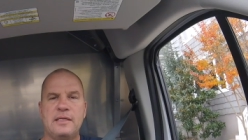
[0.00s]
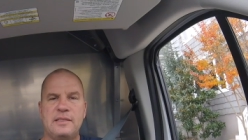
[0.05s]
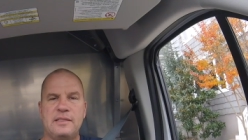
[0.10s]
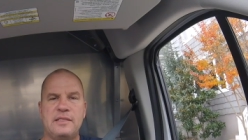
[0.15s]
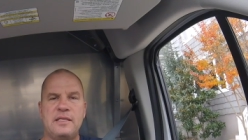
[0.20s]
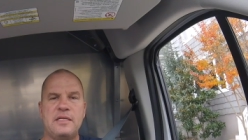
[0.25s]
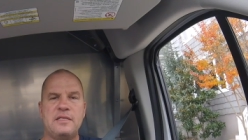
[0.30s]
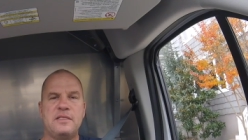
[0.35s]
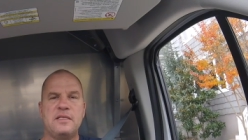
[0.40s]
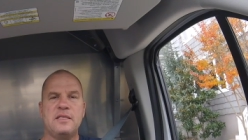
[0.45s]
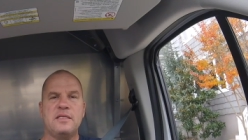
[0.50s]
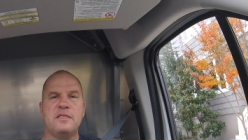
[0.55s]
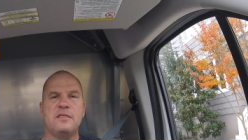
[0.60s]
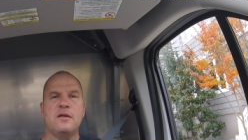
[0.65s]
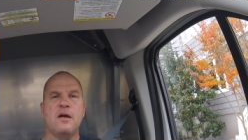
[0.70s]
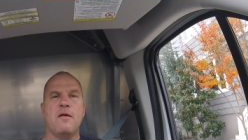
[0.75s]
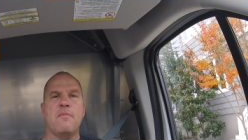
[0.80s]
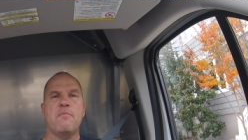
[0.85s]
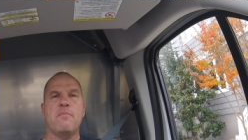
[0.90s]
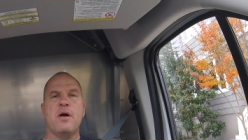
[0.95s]
Teach these
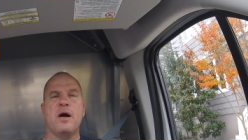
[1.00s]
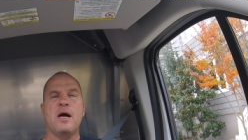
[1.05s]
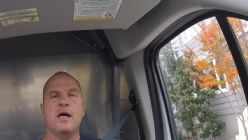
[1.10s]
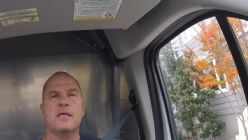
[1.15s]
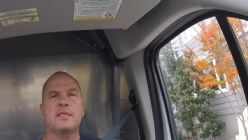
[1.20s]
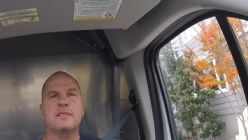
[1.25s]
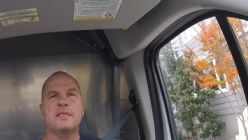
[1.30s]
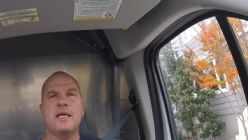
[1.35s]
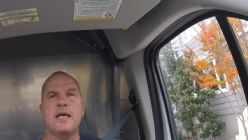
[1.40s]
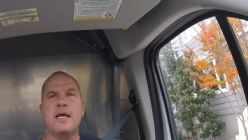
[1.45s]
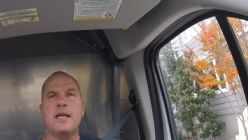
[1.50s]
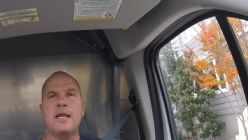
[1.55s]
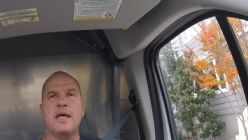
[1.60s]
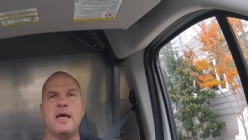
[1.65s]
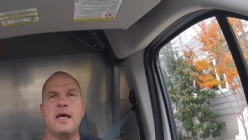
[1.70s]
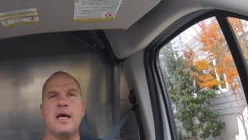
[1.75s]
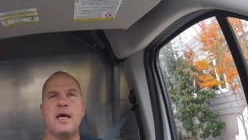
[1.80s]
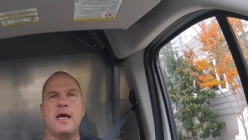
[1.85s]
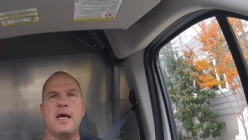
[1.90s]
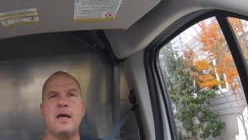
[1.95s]
young bucks, and
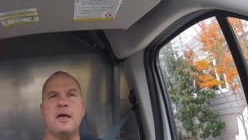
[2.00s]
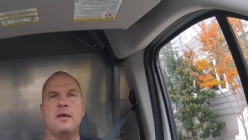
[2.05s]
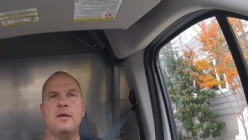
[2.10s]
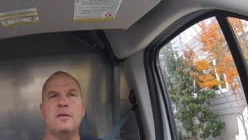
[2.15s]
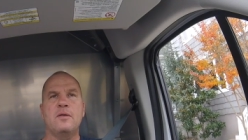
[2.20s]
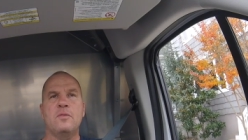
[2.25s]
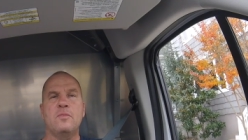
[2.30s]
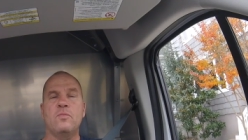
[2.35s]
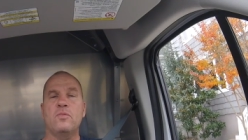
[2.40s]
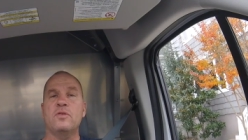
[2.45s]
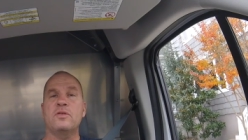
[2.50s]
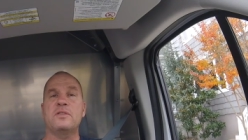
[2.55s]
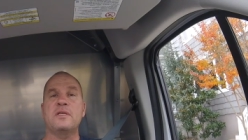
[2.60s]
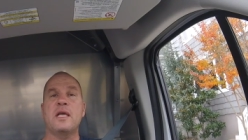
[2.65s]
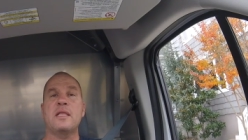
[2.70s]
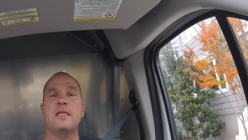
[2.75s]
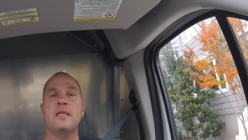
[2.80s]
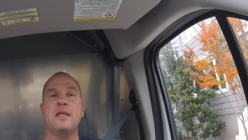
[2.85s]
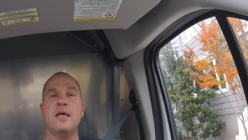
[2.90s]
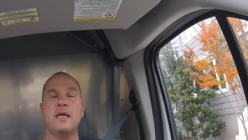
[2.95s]
we'll see
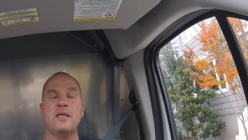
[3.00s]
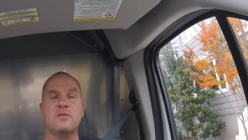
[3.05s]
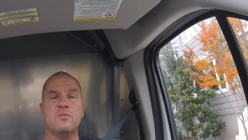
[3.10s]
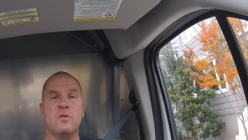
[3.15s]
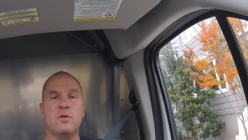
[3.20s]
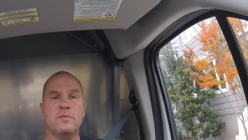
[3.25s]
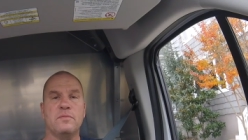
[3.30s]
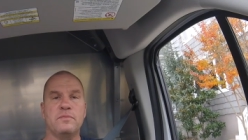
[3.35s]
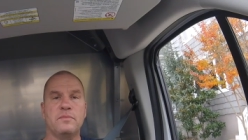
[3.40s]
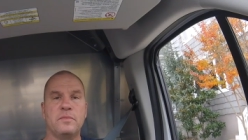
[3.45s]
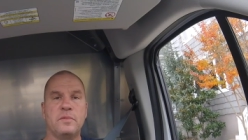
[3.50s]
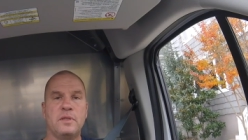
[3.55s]
you at the next one.